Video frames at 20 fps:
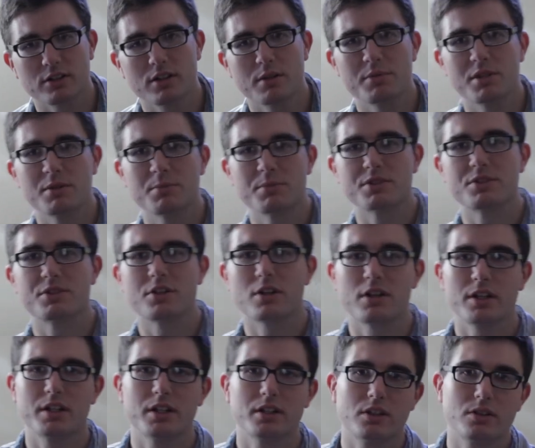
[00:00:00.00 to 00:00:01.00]
Columbia,
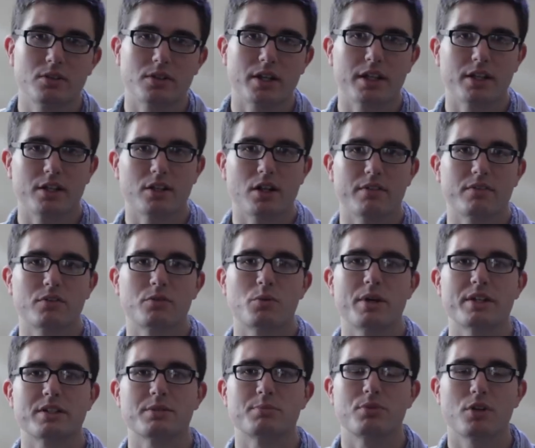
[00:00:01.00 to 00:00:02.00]
Missouri, located off of
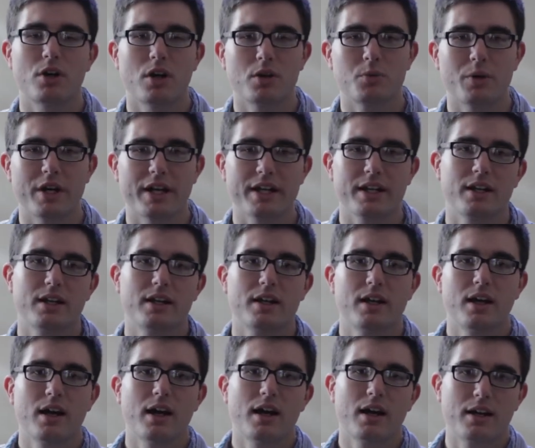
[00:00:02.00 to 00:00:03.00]
West Broadway.
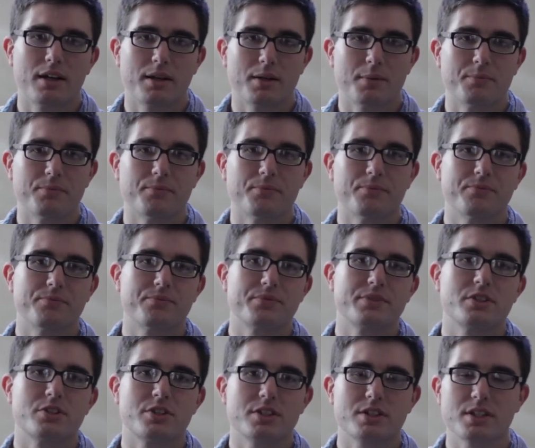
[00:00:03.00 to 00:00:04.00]
Um,
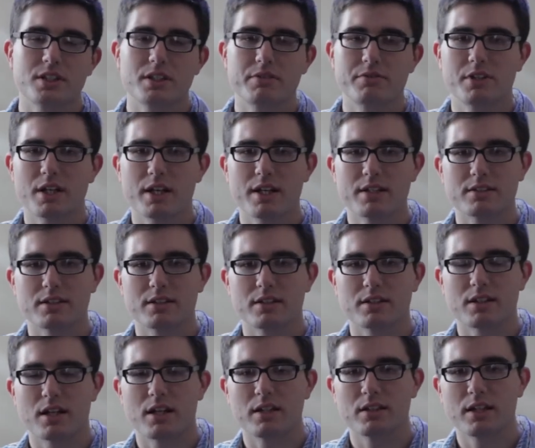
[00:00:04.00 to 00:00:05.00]
just to give you guys
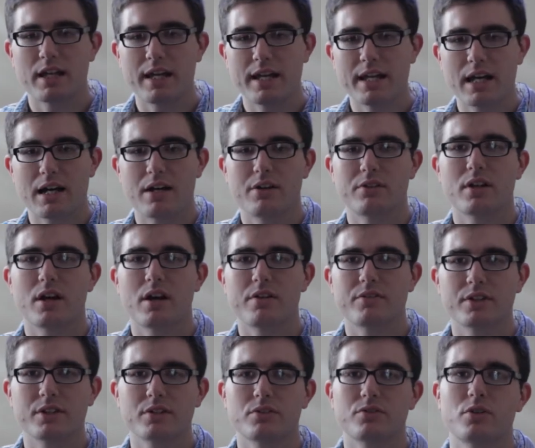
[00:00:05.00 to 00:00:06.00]
a, a layout
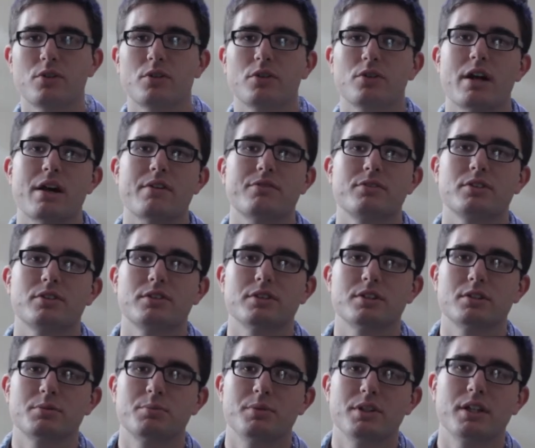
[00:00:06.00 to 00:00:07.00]
of it, photographically
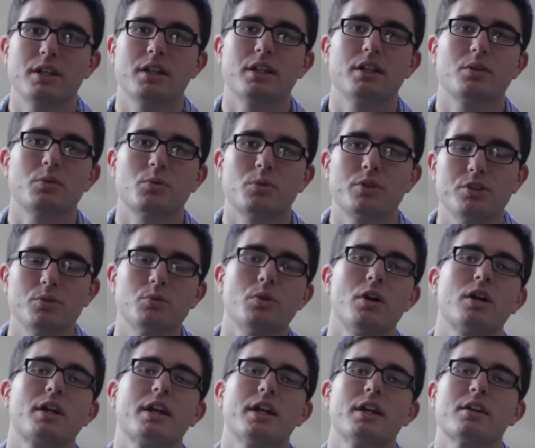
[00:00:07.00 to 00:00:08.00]
speaking, when you
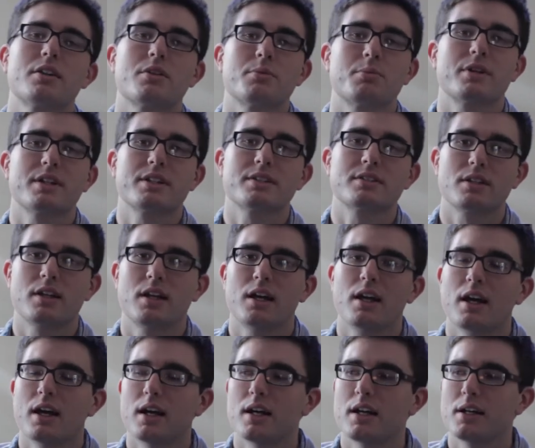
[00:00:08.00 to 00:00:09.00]
walk into the place,
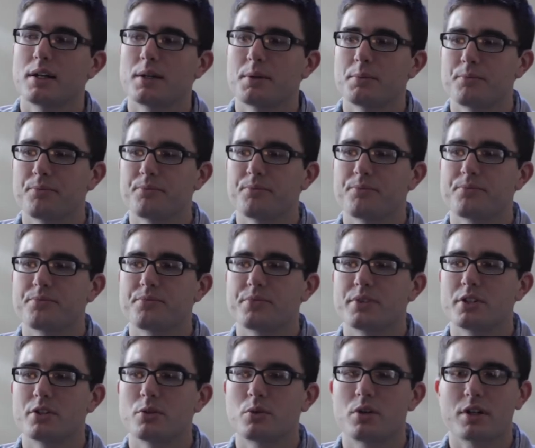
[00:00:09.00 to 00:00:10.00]
um,
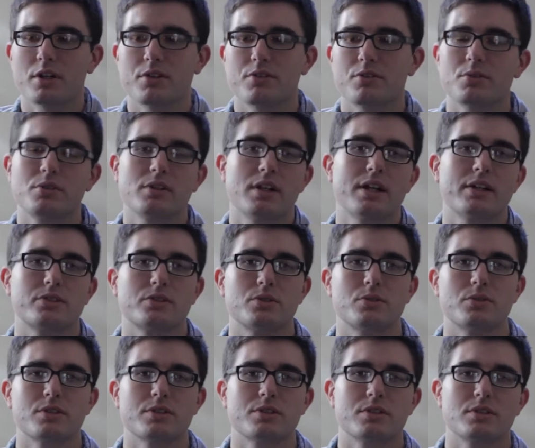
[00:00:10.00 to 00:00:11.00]
you're walking through glass
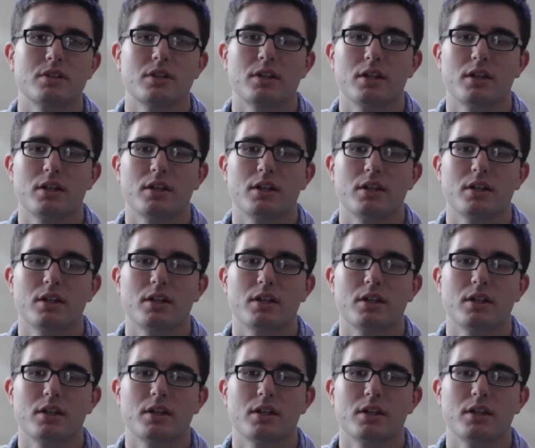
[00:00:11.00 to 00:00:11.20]
doors.